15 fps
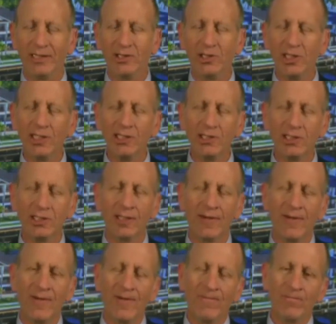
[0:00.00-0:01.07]
It just,
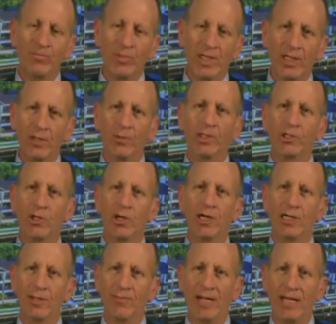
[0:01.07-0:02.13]
you know, we
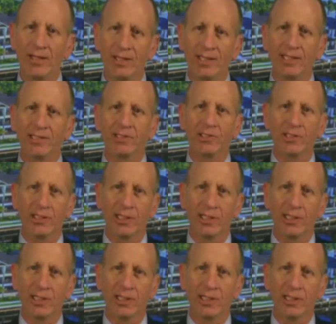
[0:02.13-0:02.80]
talked about this,